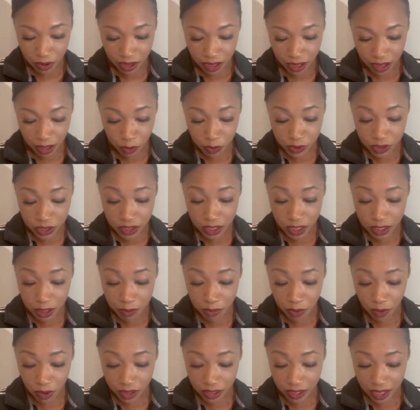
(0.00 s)
it was to the
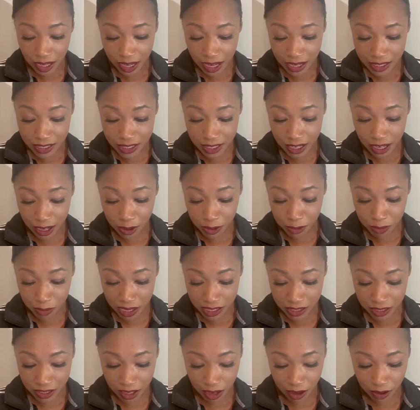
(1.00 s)
point that I scared
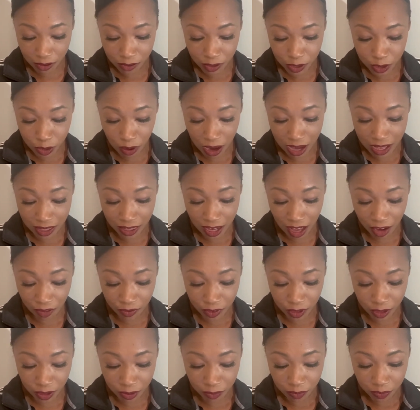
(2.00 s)
myself. So I left
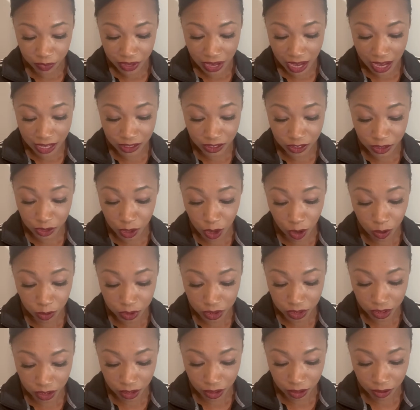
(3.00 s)
her. I just
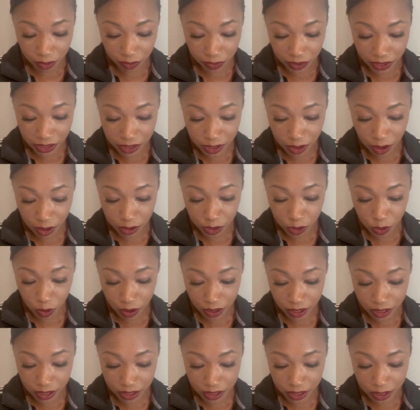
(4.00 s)
ghosted her and started
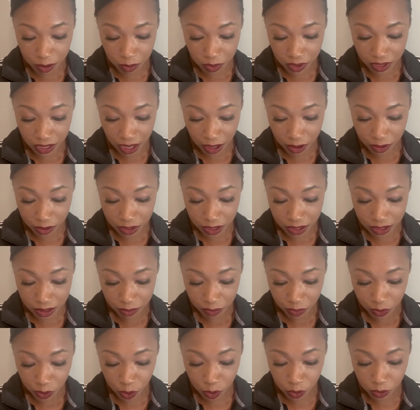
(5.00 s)
talking to someone else
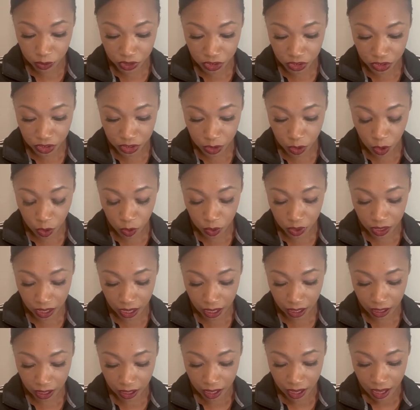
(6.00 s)
who was just
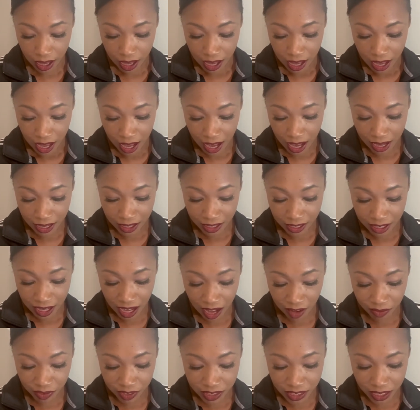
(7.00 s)
okay. I didn't
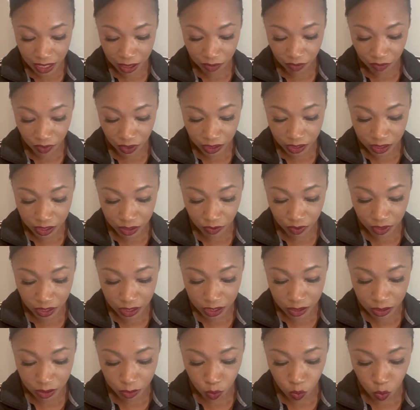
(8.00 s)
have the same feelings for
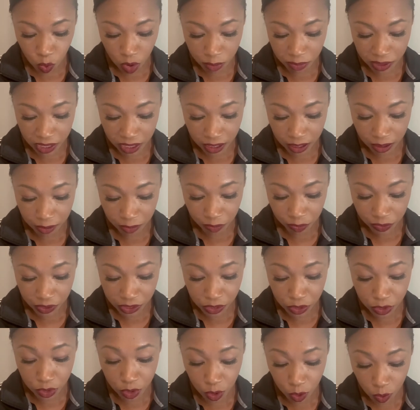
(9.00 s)
this woman,
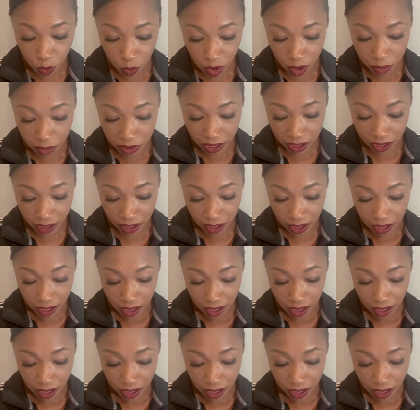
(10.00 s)
this new woman,